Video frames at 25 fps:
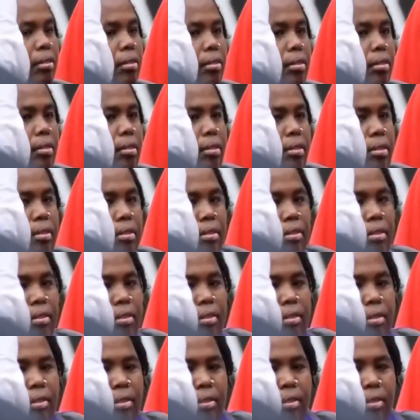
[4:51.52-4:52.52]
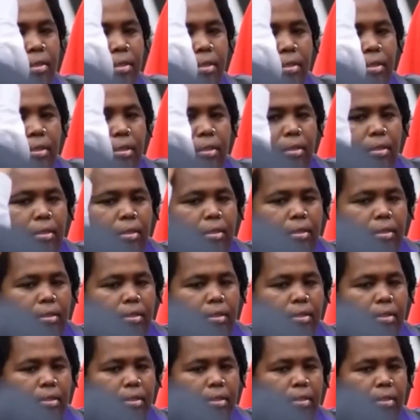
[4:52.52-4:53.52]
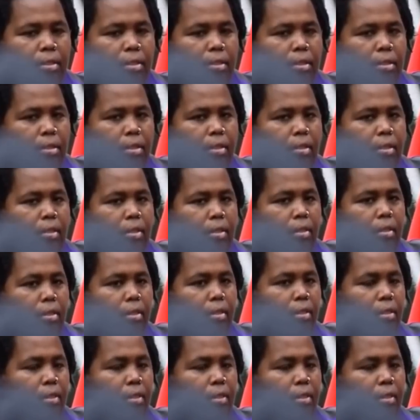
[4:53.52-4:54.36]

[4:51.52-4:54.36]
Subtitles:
(not speaking)